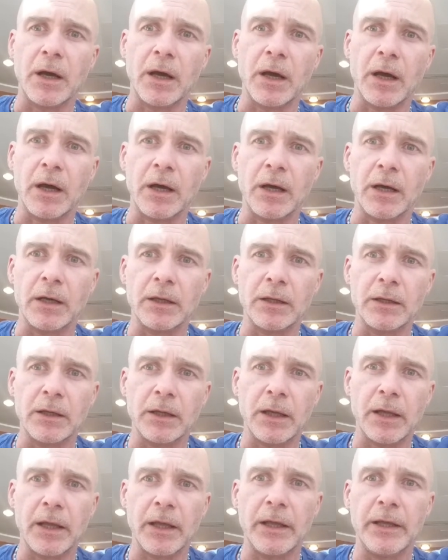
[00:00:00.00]

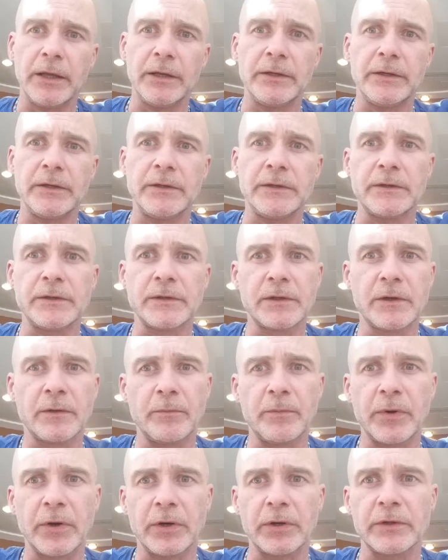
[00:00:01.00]
and
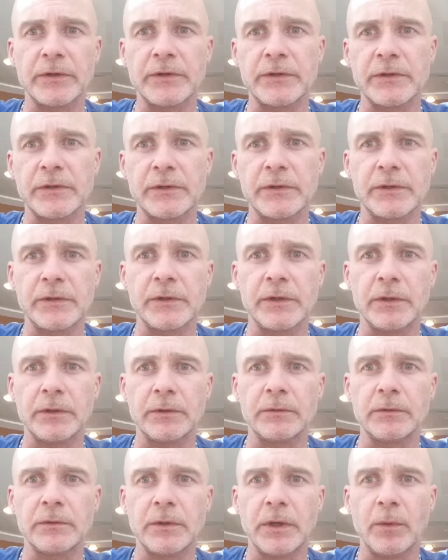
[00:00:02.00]
compared,
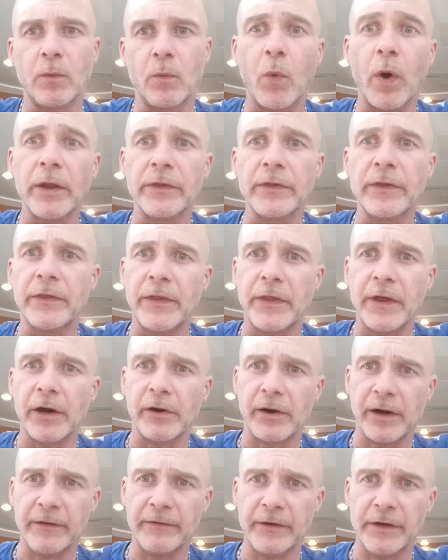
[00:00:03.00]
and what
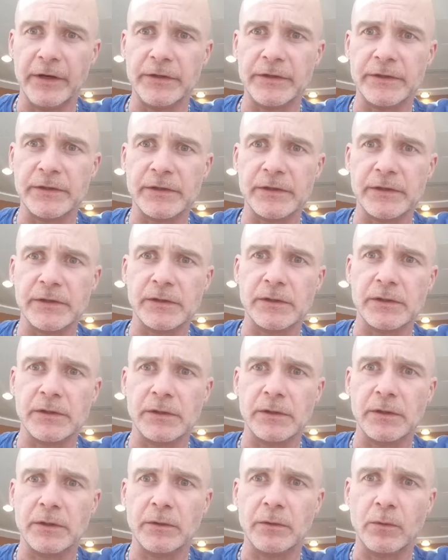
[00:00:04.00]
their evidence
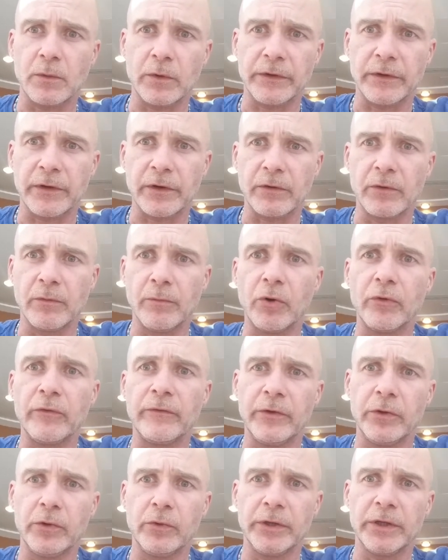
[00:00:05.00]
and what their remote
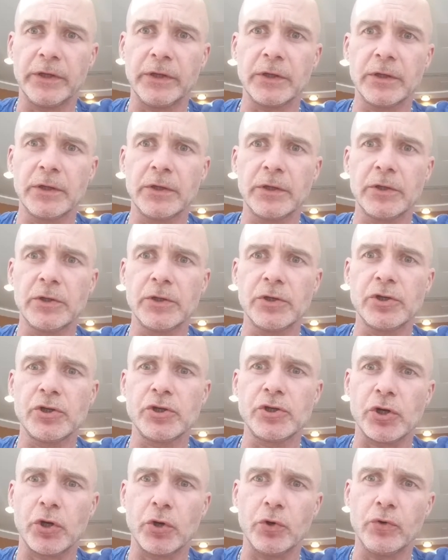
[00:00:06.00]
viewing
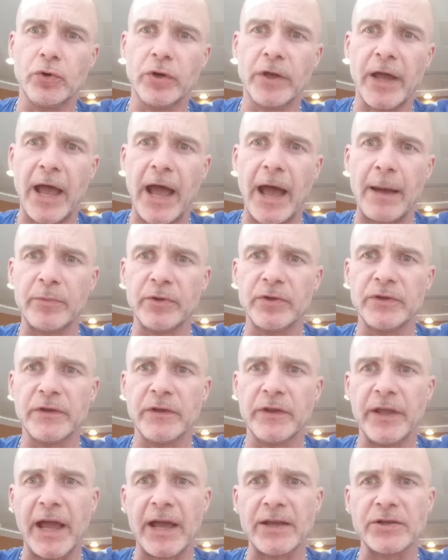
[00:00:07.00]
showed happened
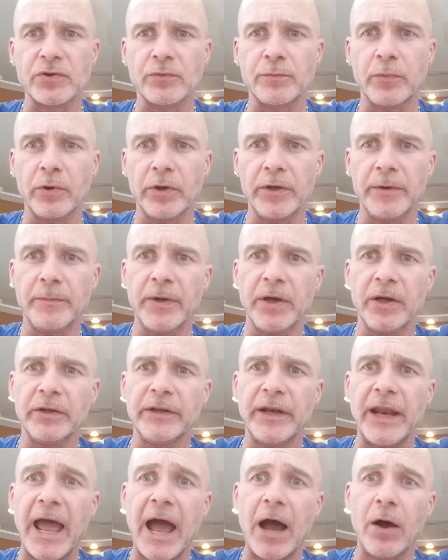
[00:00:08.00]
to the asteroid belt
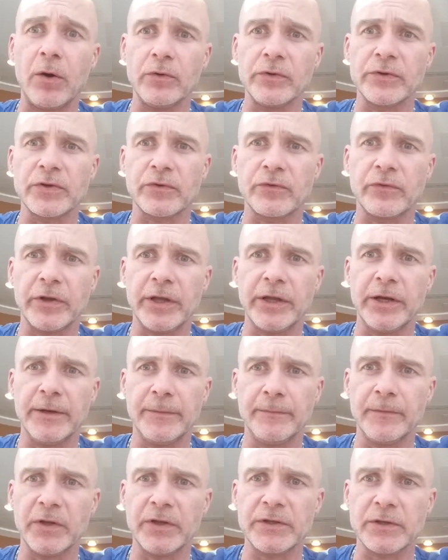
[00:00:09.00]
and how it was created.
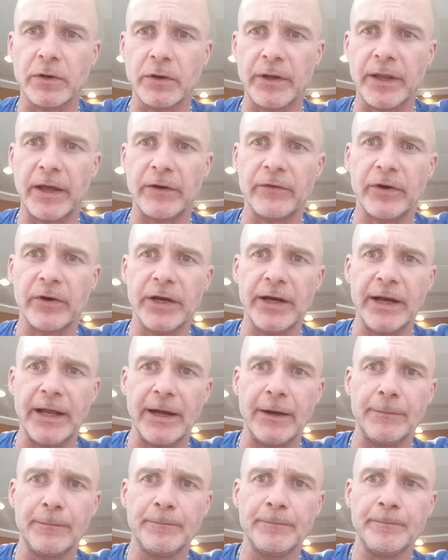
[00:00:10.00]
Let's go to that right
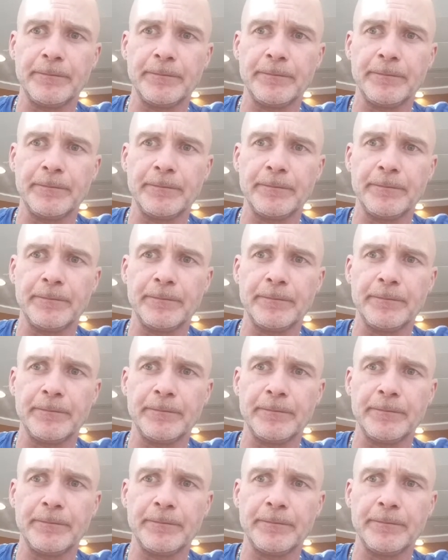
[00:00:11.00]
now.